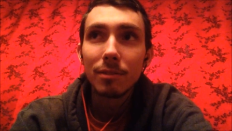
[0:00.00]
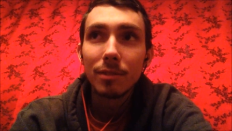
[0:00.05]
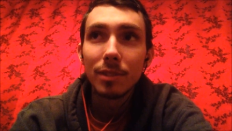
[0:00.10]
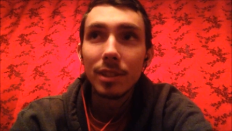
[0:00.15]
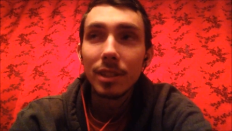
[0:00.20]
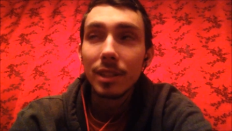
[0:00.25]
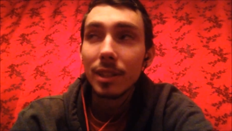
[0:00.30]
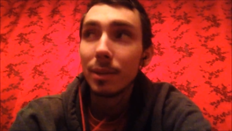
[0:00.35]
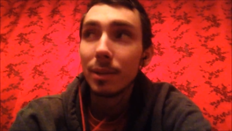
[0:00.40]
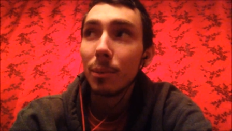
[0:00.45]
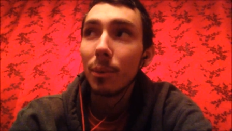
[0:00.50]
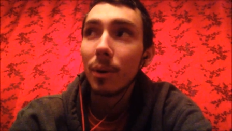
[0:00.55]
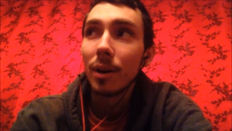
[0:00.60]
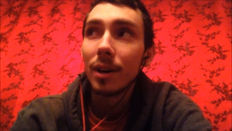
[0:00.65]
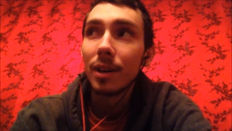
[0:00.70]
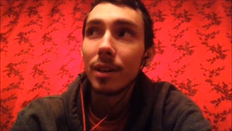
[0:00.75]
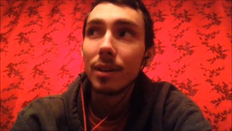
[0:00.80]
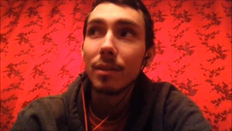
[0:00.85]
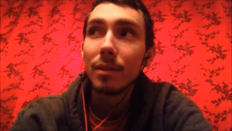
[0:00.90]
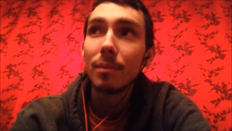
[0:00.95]
really
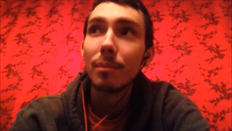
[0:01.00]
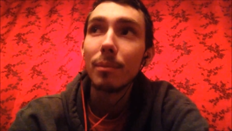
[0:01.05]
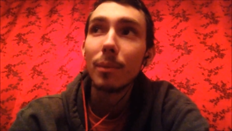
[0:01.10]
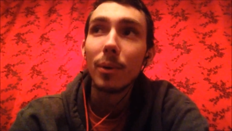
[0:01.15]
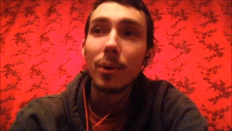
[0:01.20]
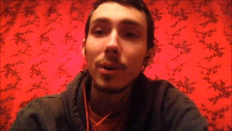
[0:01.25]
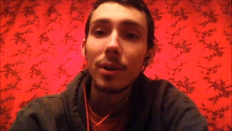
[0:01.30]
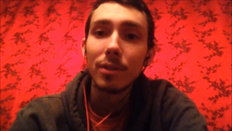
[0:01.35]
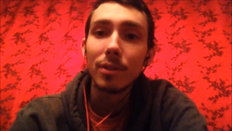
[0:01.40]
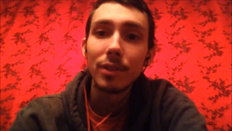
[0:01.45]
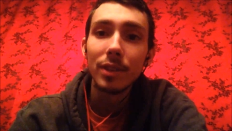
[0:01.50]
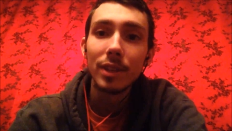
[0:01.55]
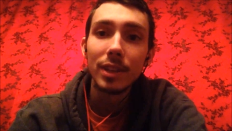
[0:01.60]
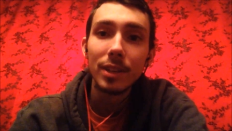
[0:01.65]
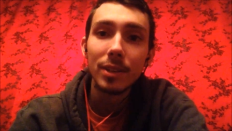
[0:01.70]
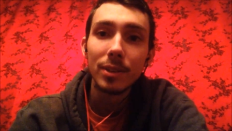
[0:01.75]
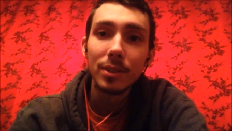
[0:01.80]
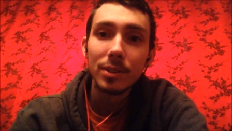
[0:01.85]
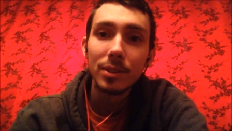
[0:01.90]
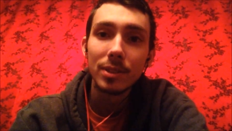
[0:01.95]
want more
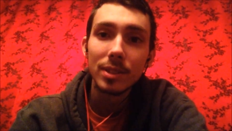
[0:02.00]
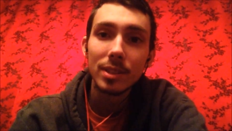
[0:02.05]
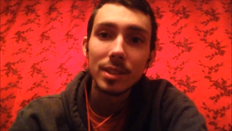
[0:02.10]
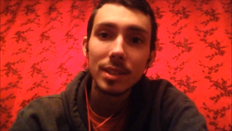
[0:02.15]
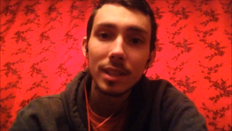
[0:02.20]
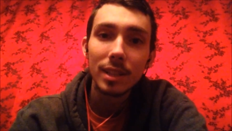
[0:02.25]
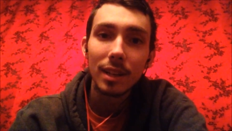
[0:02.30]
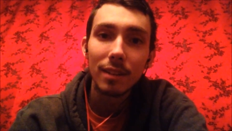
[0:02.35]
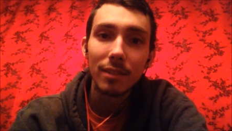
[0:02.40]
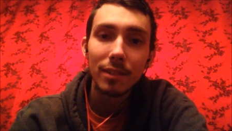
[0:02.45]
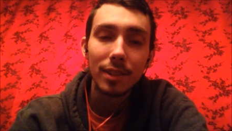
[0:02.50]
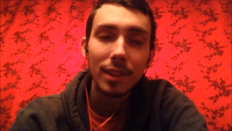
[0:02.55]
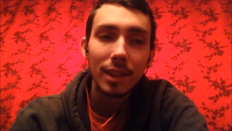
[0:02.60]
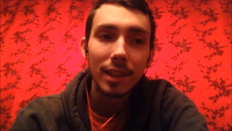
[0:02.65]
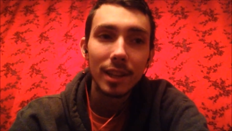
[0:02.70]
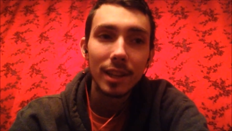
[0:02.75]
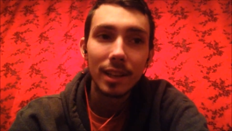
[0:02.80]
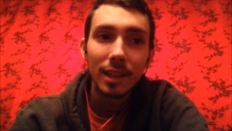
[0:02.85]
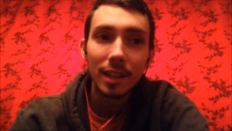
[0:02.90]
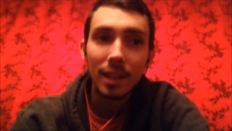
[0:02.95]
videos and
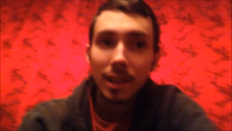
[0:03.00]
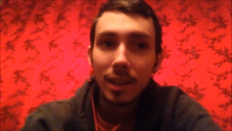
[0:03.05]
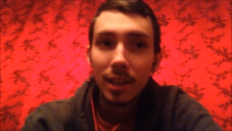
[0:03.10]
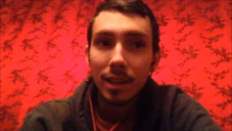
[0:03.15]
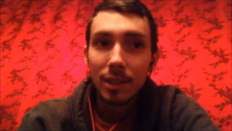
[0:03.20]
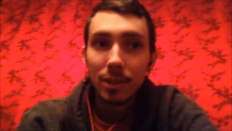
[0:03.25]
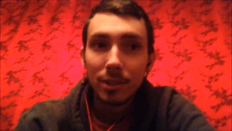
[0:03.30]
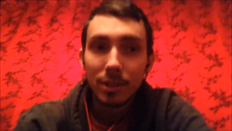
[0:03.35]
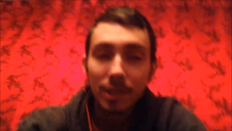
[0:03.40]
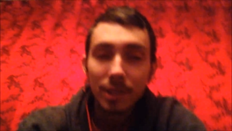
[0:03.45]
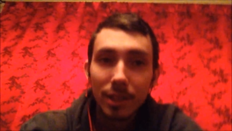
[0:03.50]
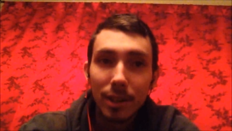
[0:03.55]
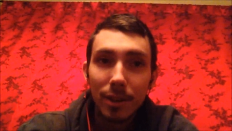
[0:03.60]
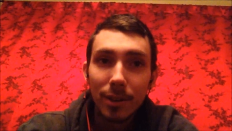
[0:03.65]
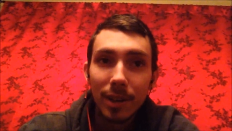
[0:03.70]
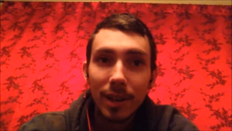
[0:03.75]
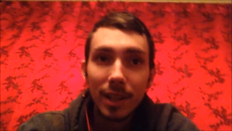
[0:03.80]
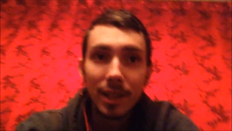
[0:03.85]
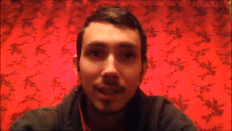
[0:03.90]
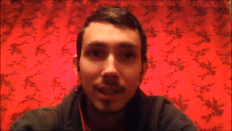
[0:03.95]
everything, you can go
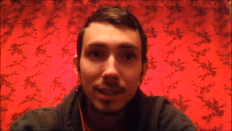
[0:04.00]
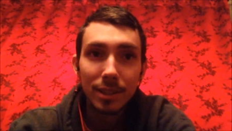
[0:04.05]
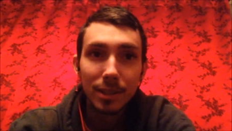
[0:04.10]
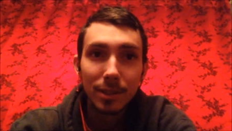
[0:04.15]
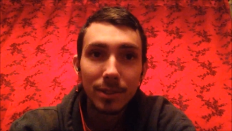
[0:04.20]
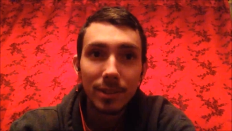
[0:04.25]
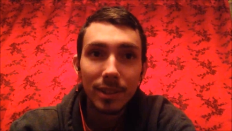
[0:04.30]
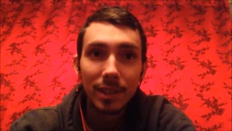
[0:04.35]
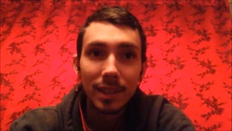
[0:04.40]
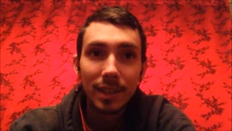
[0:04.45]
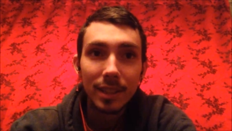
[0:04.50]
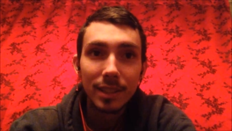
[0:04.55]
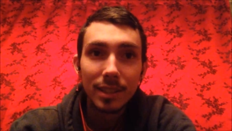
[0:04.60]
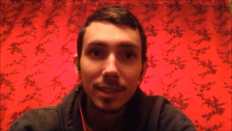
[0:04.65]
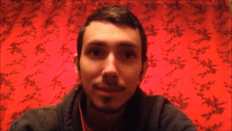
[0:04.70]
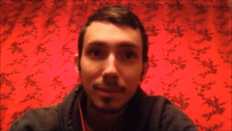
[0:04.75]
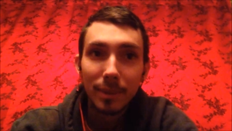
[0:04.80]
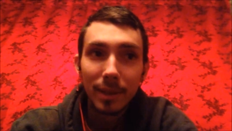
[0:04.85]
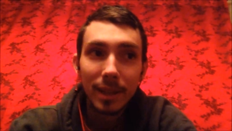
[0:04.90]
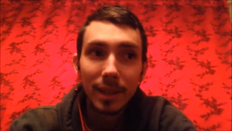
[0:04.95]
ahead and donate
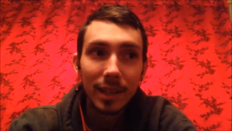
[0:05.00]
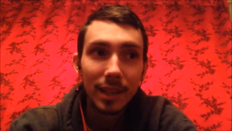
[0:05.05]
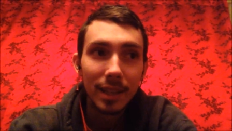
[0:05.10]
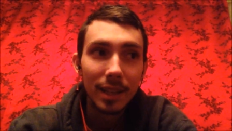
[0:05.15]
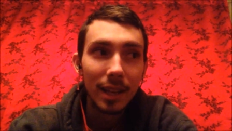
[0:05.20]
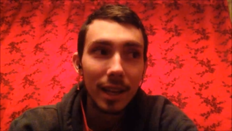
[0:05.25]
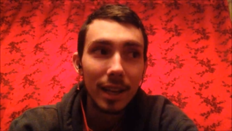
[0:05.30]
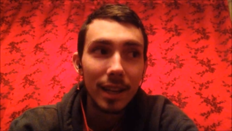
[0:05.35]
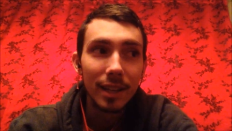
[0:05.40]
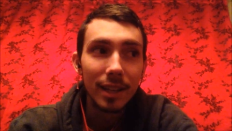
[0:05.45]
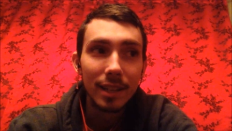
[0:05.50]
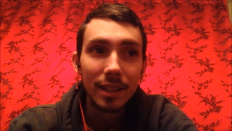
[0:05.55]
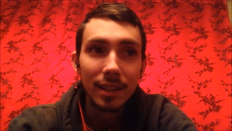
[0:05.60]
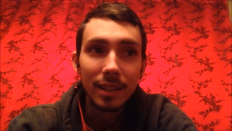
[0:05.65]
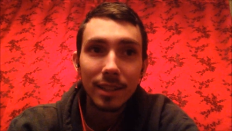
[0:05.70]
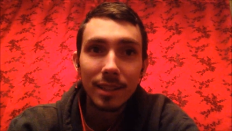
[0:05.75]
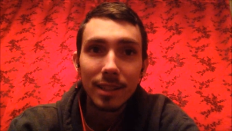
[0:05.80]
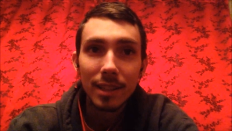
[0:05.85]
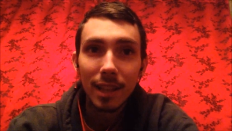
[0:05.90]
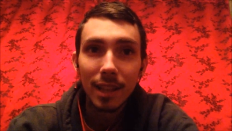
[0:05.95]
to me,
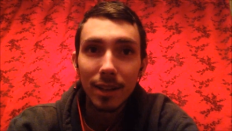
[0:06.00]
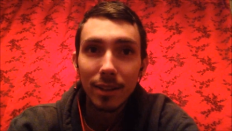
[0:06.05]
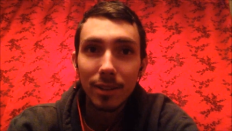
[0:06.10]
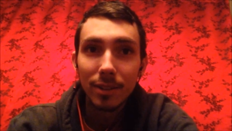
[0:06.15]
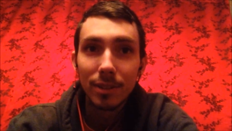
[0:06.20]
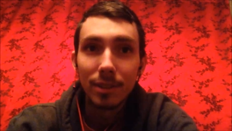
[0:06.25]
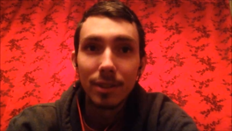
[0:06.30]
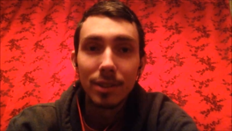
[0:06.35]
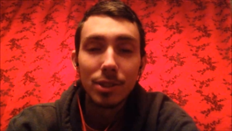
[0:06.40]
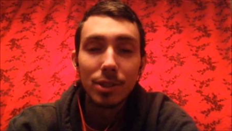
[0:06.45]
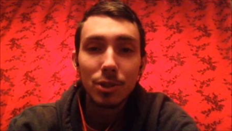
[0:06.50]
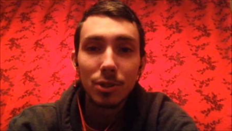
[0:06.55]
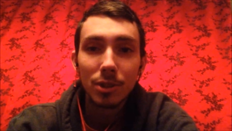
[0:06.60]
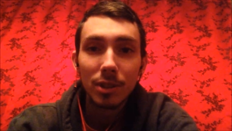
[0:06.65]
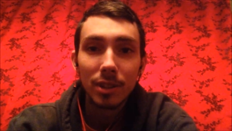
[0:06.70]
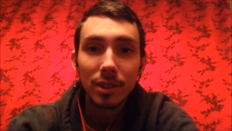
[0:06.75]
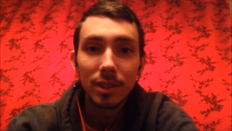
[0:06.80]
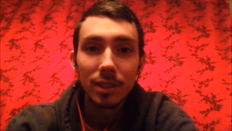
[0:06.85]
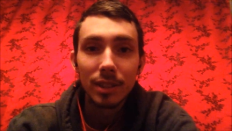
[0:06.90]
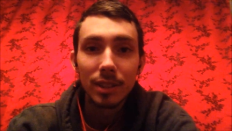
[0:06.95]
and that'll
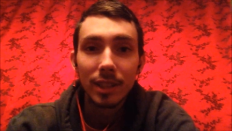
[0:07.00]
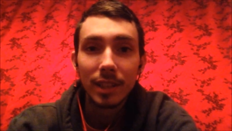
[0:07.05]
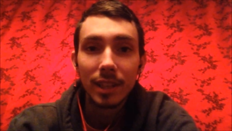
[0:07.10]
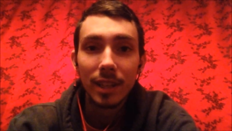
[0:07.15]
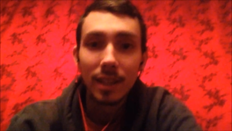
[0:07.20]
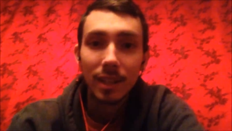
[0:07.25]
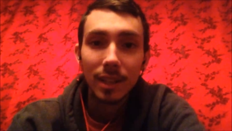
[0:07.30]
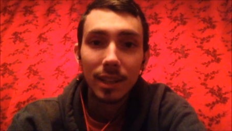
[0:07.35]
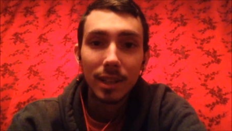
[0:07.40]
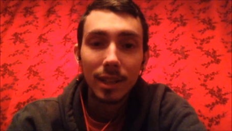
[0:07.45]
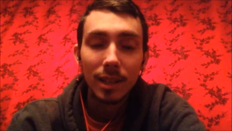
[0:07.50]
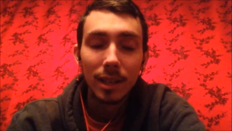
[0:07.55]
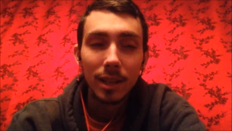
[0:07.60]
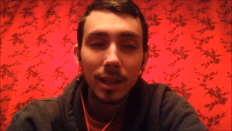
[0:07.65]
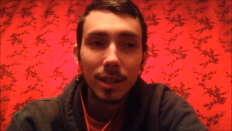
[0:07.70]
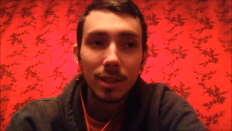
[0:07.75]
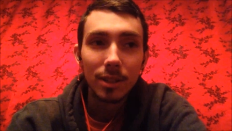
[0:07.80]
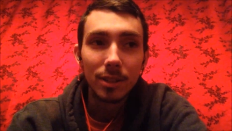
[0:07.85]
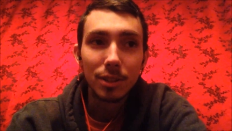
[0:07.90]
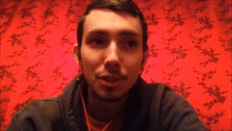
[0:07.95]
strongly
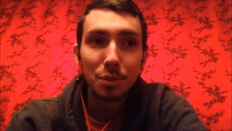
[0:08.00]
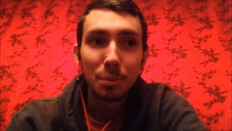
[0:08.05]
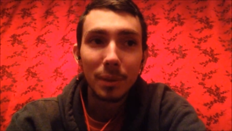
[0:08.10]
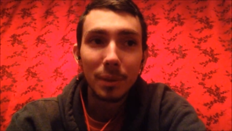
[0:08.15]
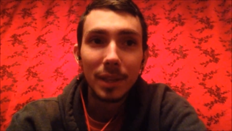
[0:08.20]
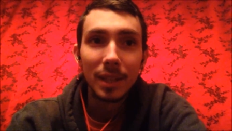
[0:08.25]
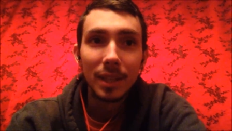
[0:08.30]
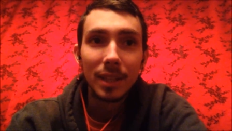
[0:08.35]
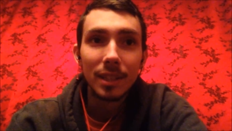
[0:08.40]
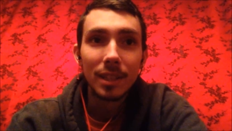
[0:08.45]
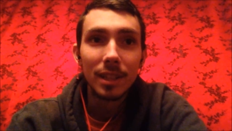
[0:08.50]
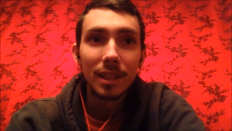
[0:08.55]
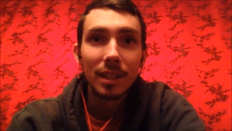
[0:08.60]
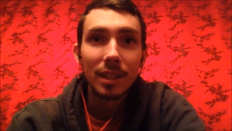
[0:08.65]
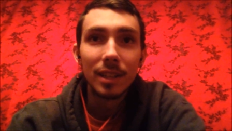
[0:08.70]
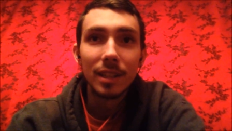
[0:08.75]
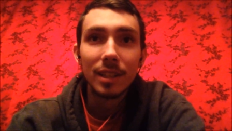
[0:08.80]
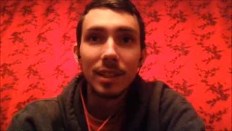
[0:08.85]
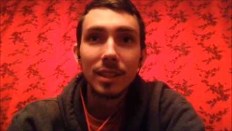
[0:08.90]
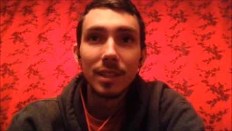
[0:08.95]
urge me
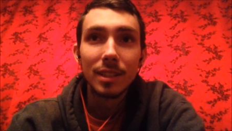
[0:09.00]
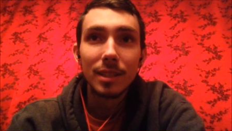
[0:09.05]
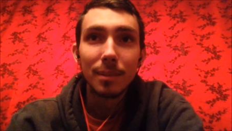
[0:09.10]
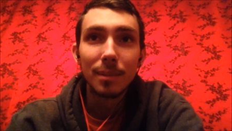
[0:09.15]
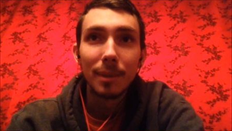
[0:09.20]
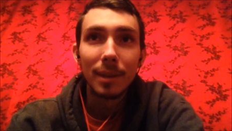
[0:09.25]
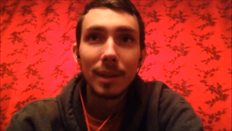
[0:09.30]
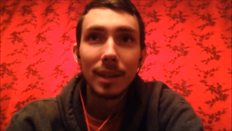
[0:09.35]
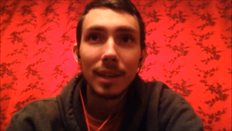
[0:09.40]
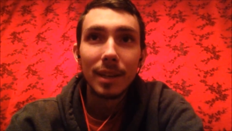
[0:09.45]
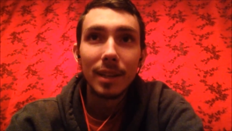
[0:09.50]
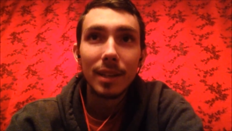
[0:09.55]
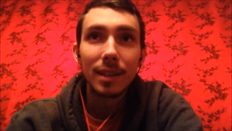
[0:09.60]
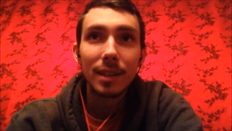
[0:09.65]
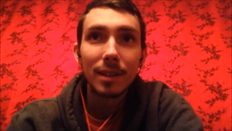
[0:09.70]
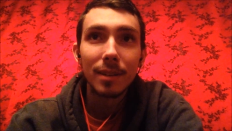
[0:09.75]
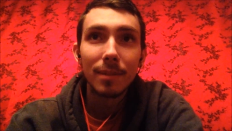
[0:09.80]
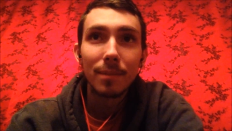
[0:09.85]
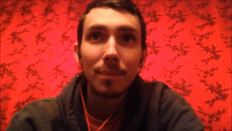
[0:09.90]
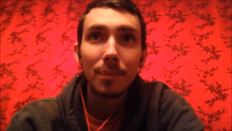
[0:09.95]
uh, to make
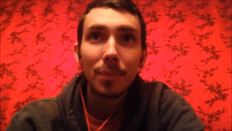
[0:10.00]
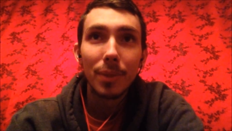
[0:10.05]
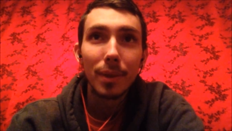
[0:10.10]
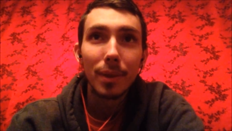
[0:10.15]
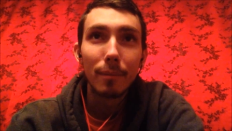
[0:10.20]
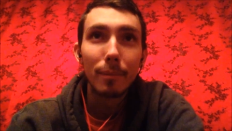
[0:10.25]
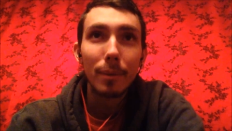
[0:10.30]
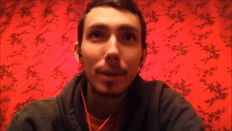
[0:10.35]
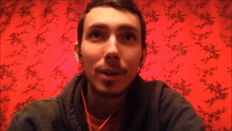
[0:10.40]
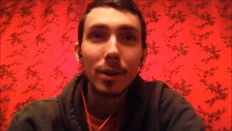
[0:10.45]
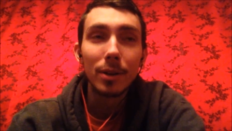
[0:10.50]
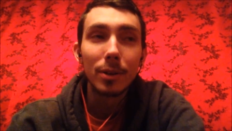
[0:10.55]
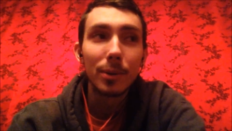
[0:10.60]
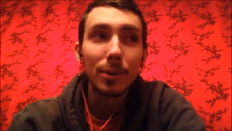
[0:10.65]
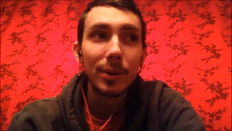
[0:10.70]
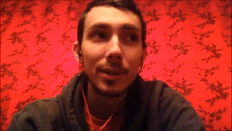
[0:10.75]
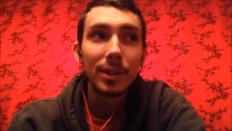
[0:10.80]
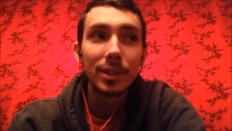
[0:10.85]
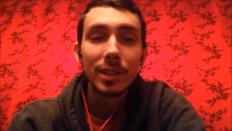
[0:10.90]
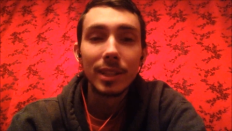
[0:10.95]
better
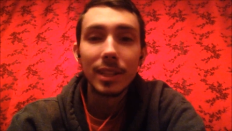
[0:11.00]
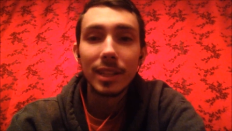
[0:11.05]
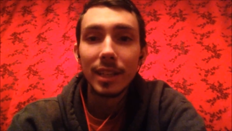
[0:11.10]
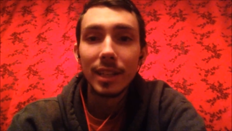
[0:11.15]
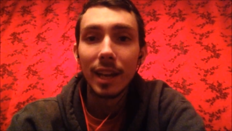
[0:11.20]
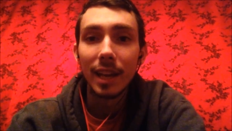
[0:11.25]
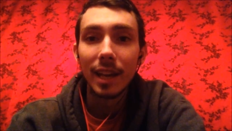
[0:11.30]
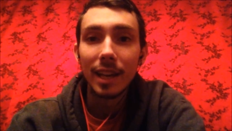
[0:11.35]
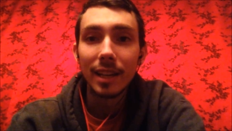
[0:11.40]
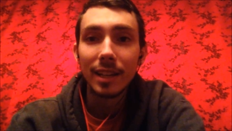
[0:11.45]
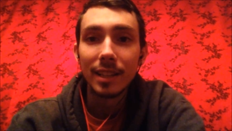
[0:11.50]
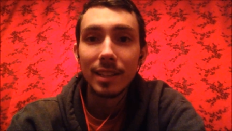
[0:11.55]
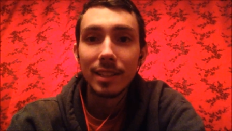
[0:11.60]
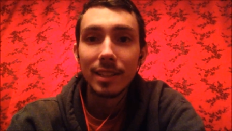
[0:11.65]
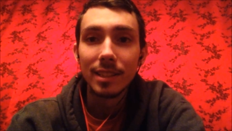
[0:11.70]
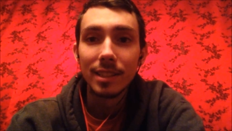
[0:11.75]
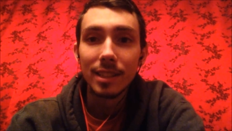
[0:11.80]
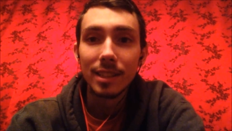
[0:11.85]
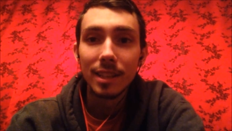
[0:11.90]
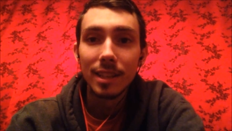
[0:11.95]
quality
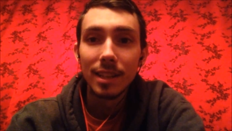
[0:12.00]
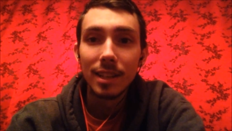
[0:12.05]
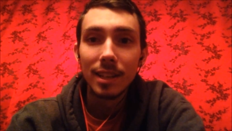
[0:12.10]
and